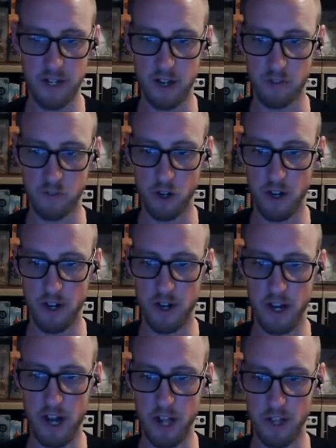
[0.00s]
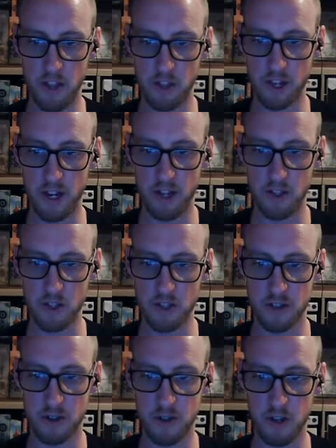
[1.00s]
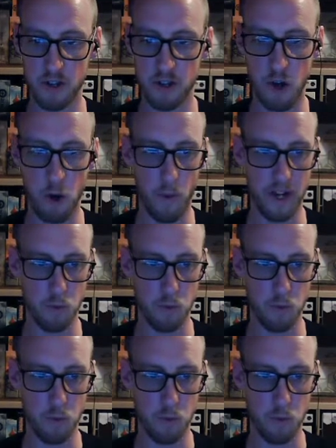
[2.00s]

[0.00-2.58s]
I've got another car that weighs